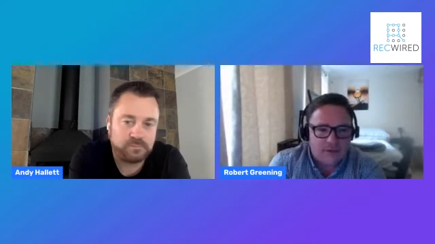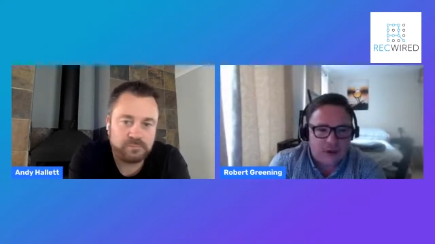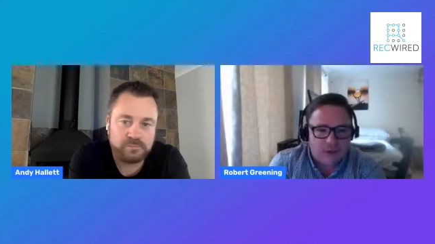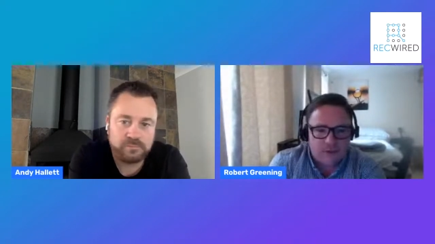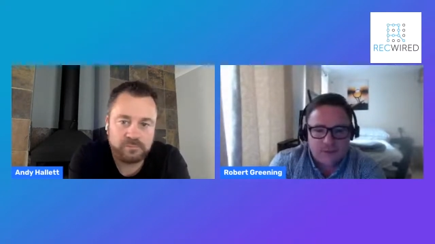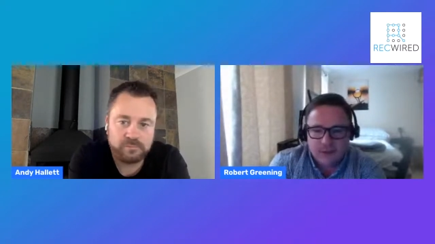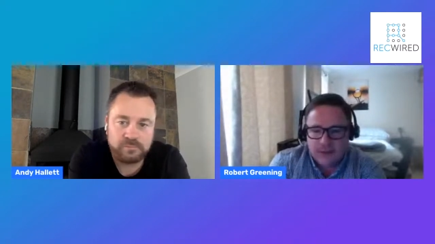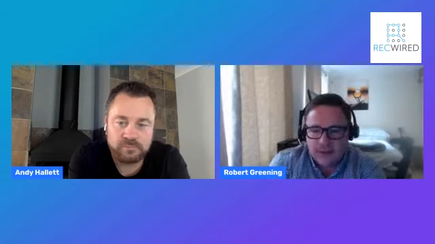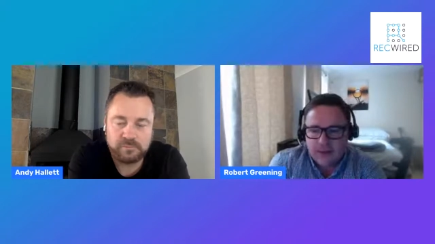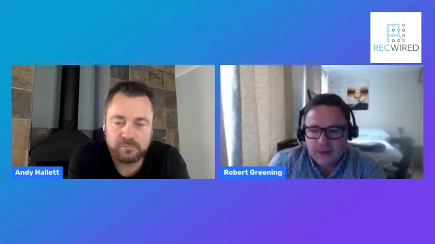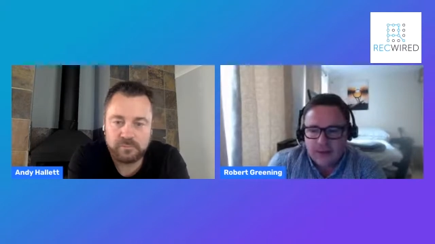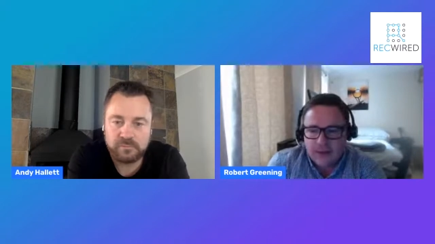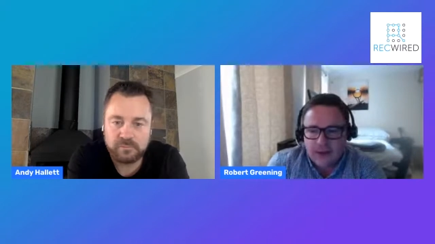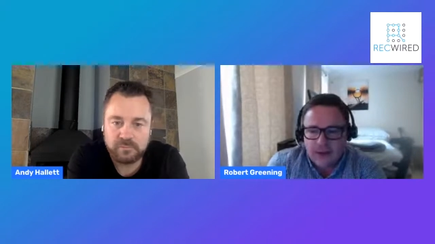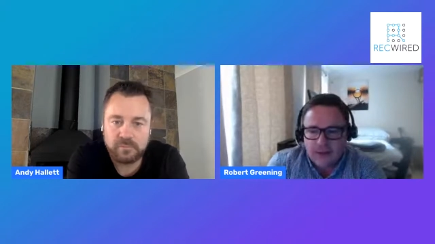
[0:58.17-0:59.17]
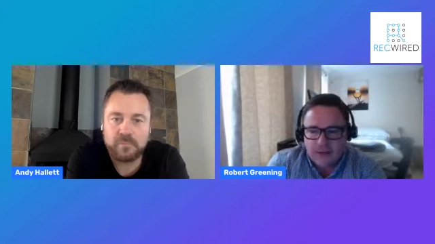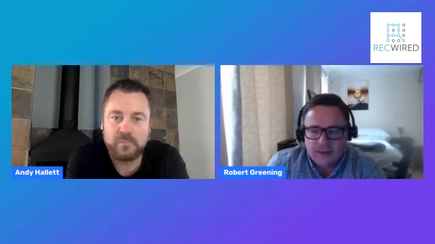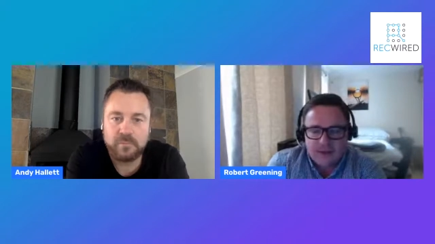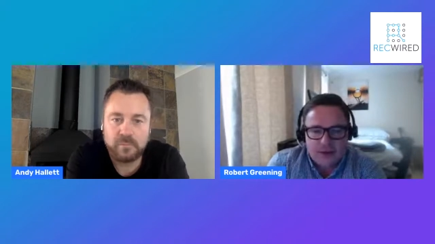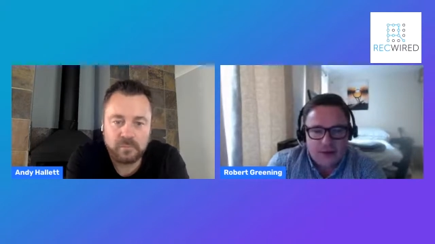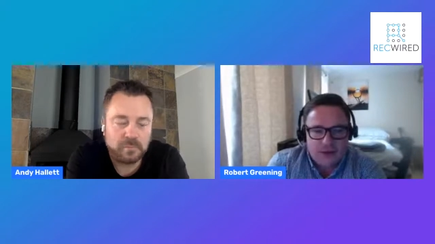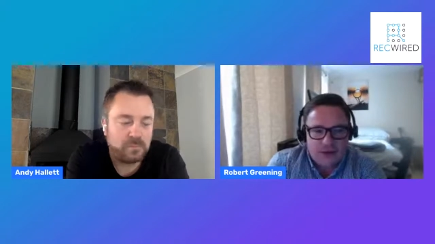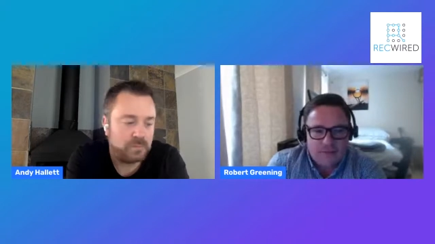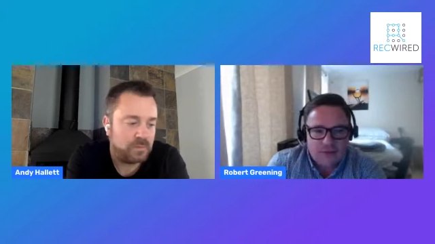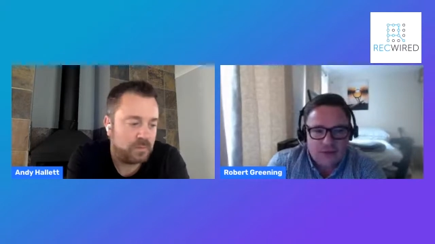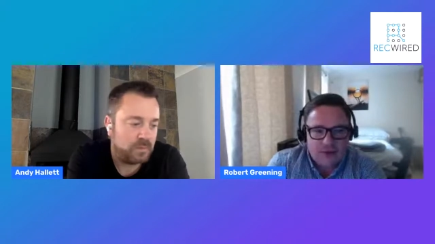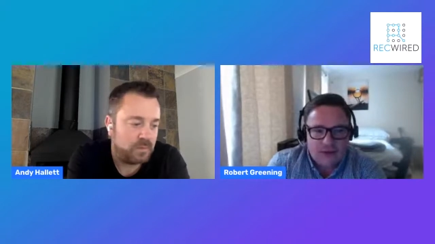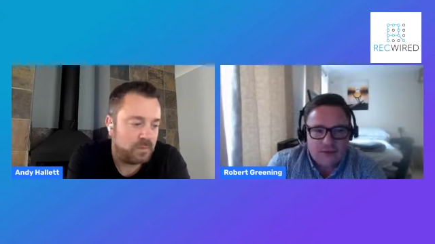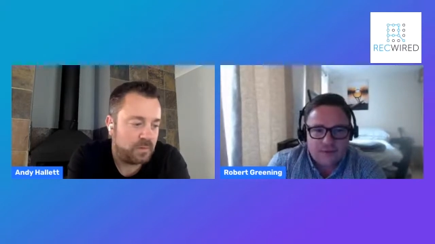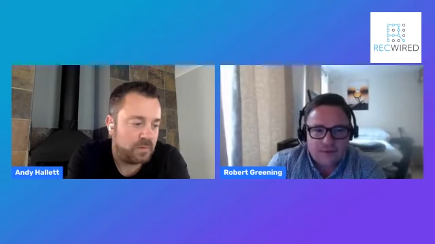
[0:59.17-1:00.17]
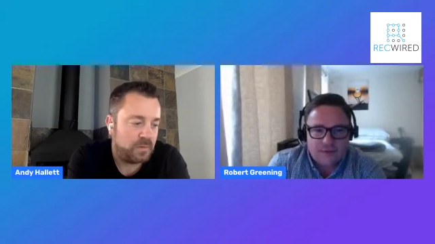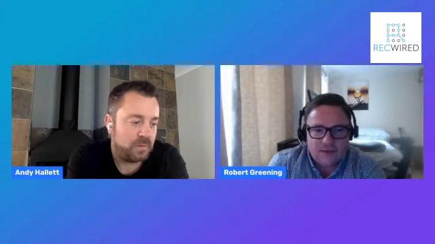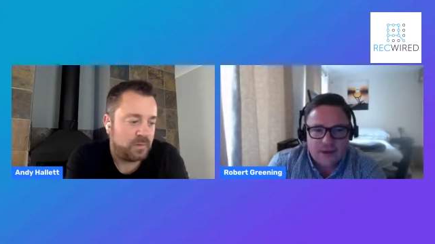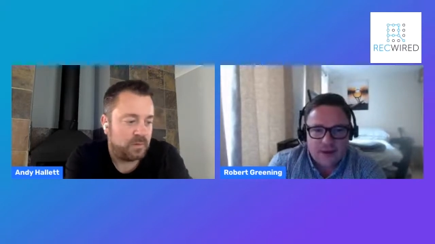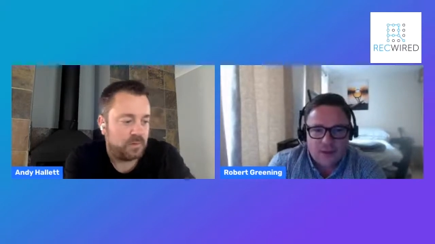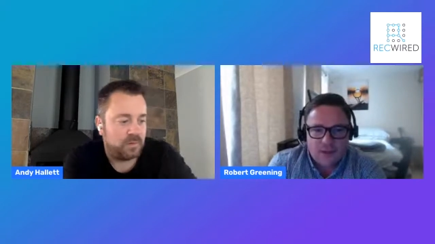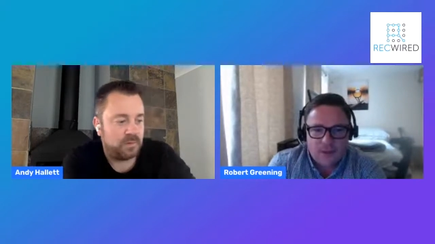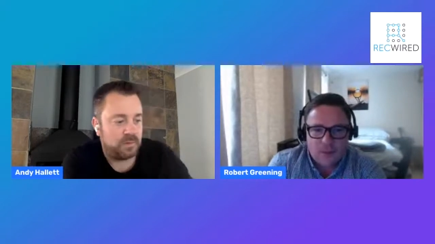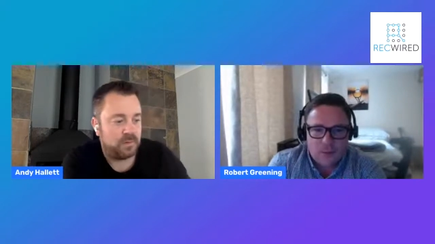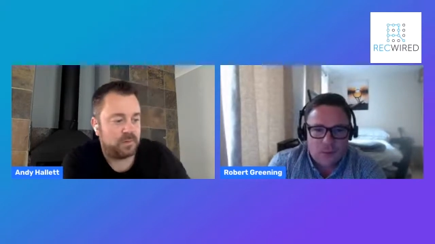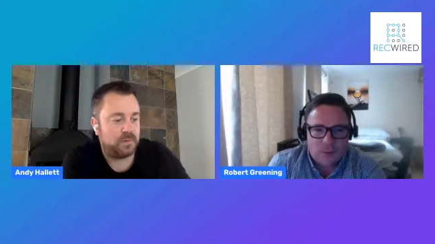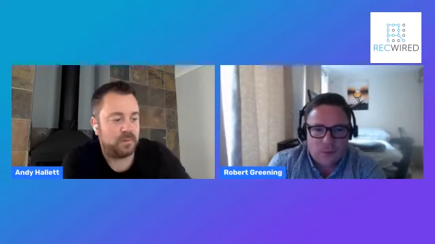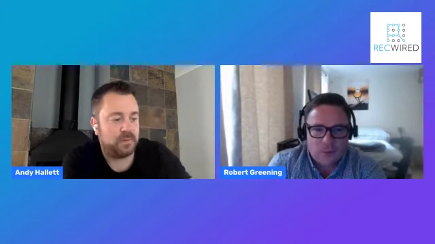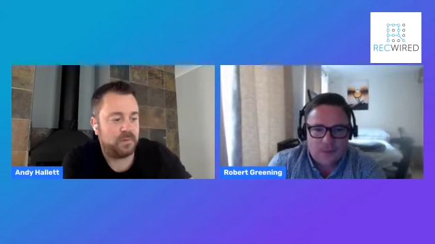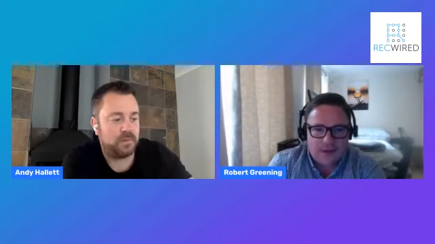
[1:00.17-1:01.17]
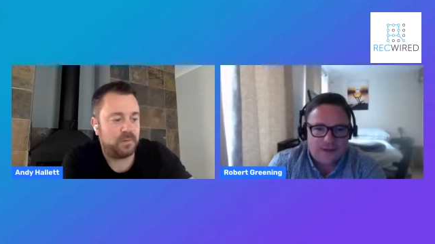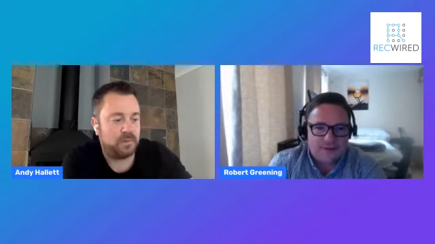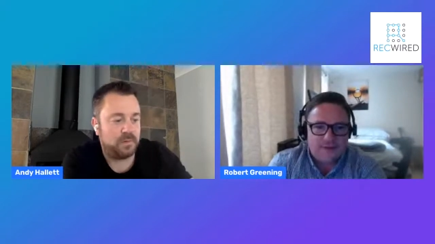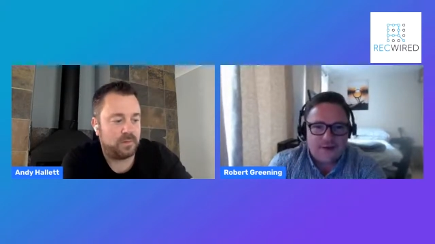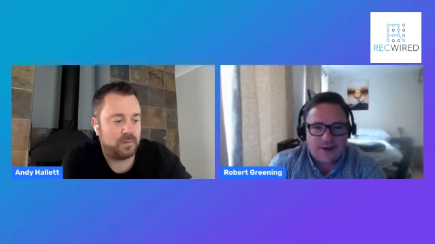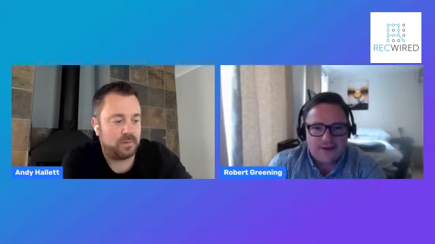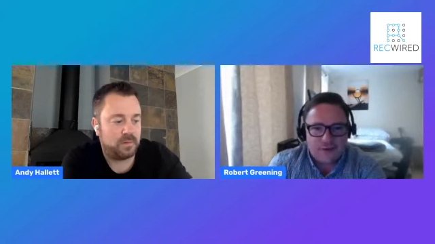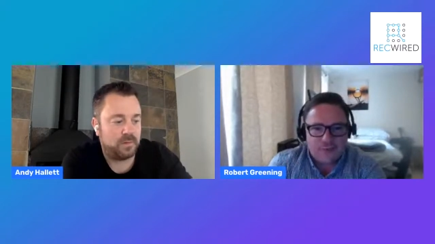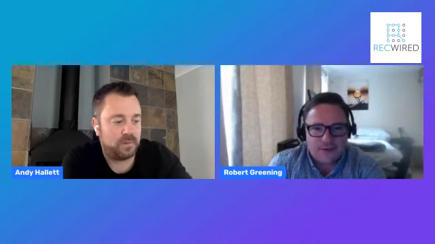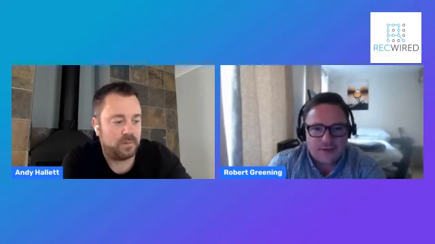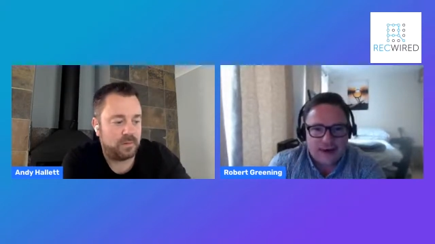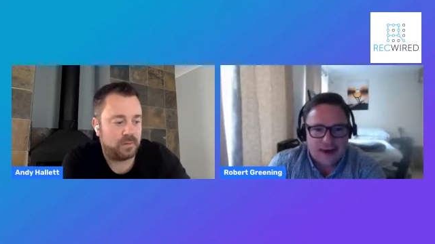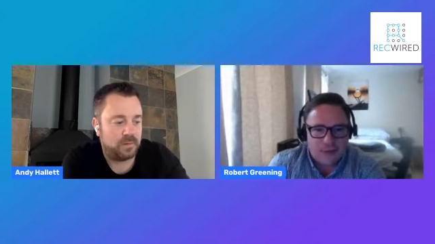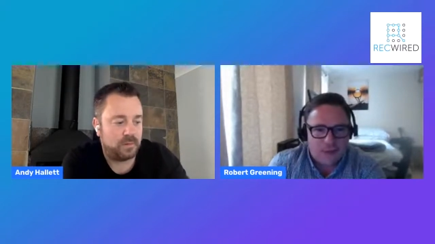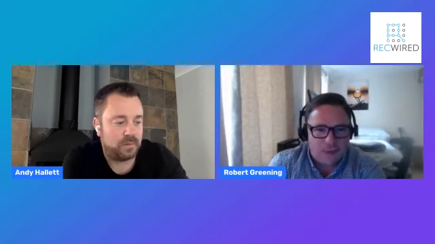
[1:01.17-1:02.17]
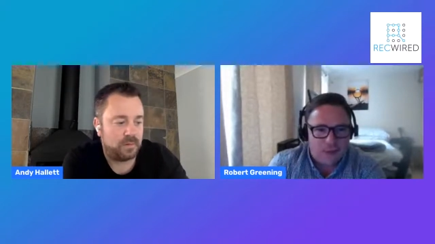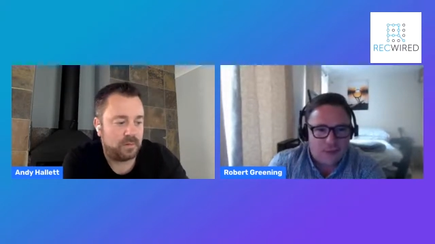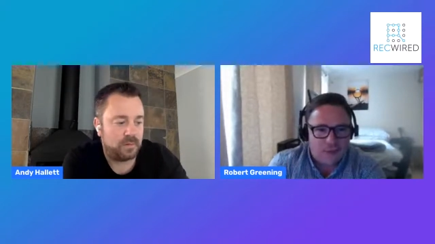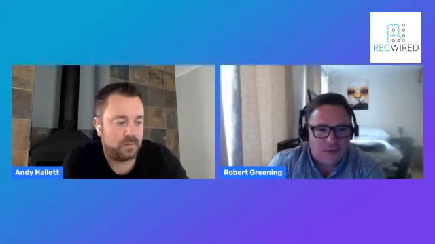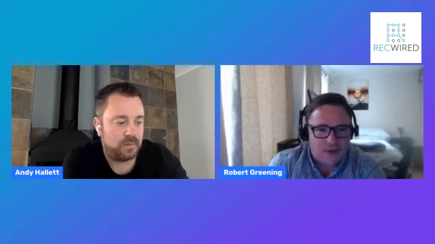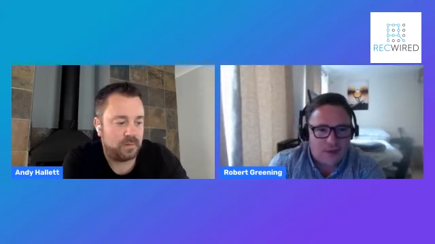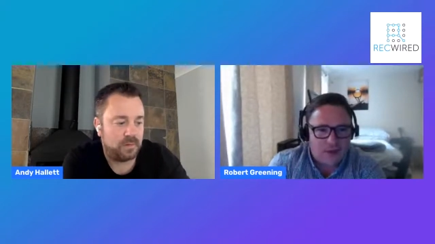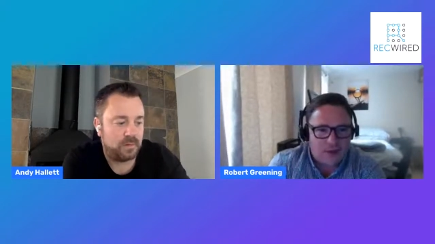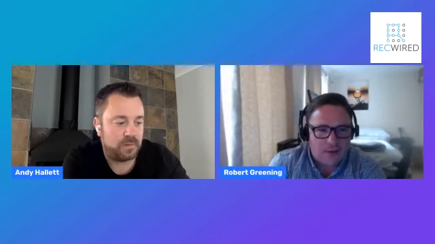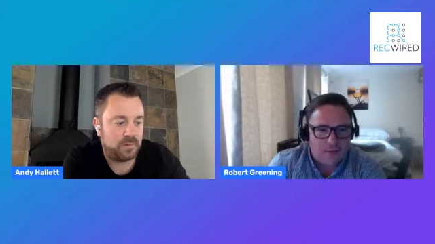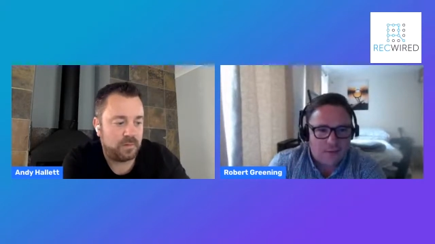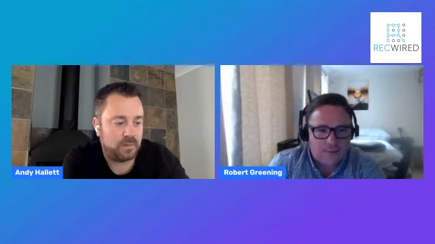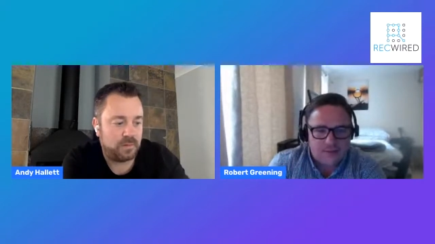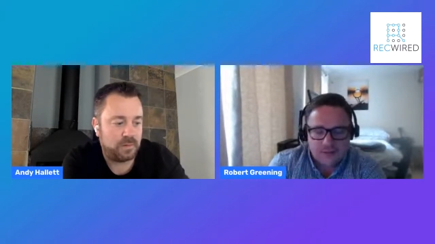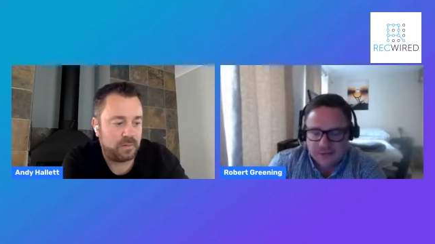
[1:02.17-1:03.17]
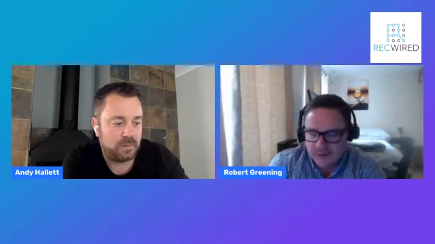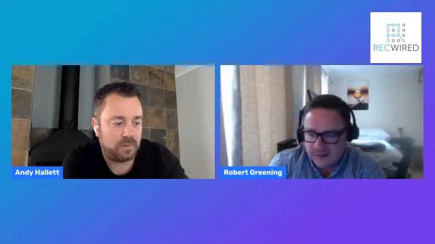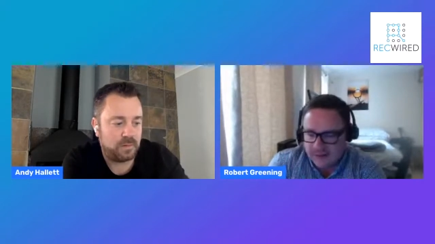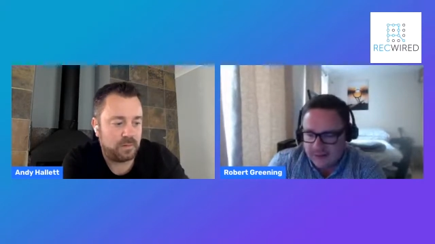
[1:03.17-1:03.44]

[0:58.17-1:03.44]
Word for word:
Speaker 1: So uh, the CRMs that I used to sell all integrated with CloudCall. So I was